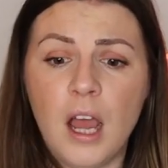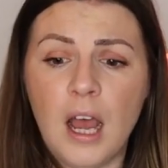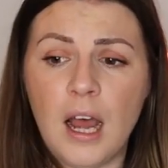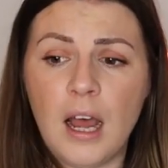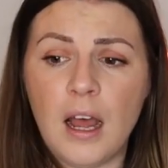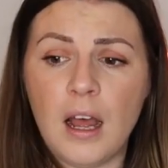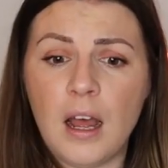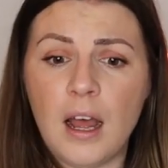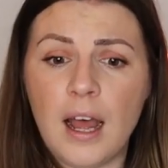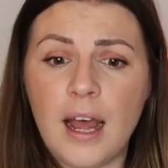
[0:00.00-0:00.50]

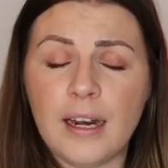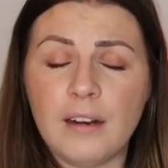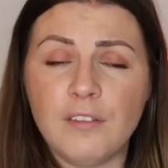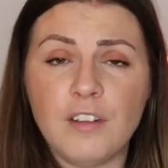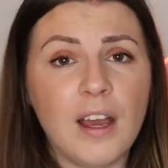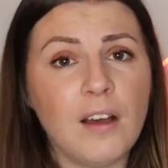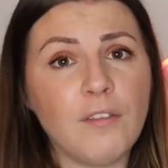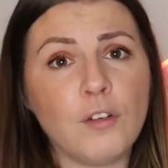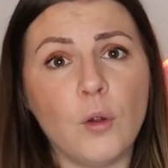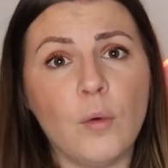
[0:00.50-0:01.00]
And if
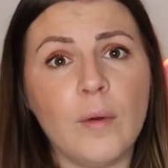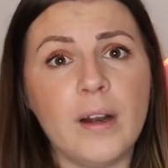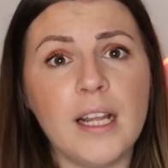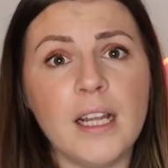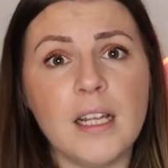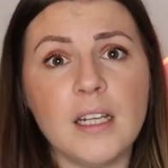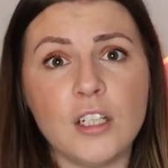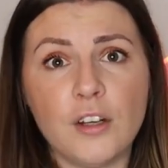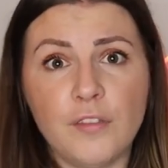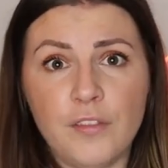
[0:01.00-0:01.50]
you haven't
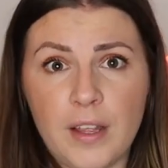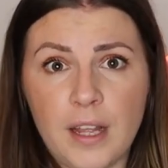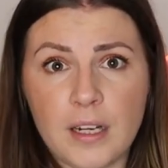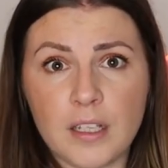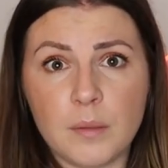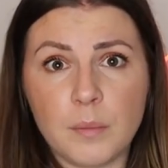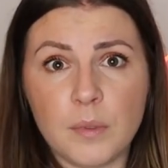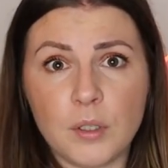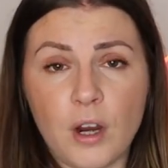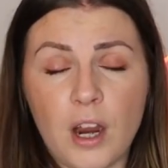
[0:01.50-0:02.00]
already, don't forget
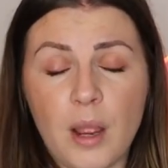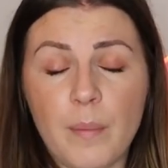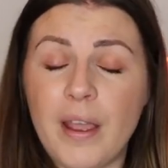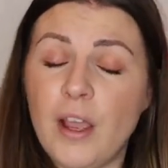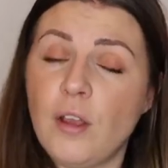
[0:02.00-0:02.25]
to subscribe.